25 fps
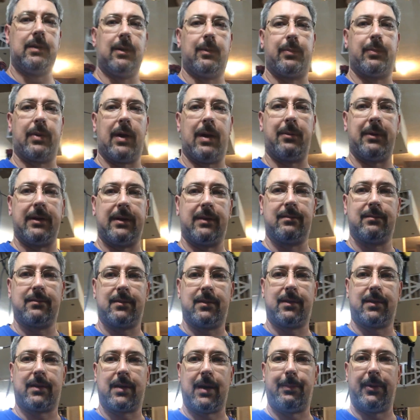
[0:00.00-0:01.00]
probably
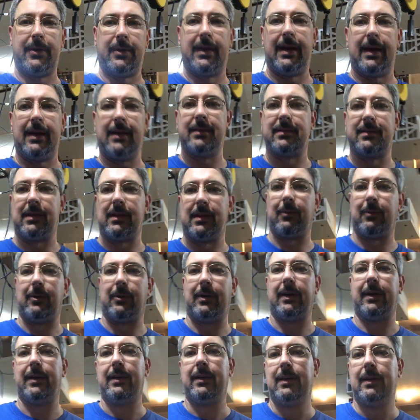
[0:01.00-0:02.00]
a couple days
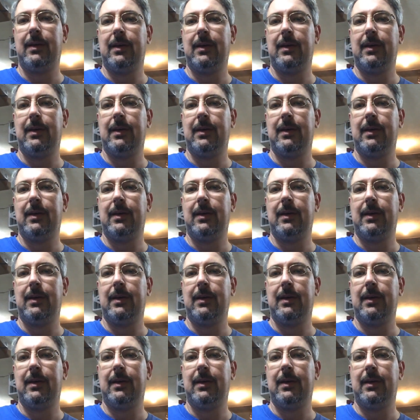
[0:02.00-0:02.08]
anyway.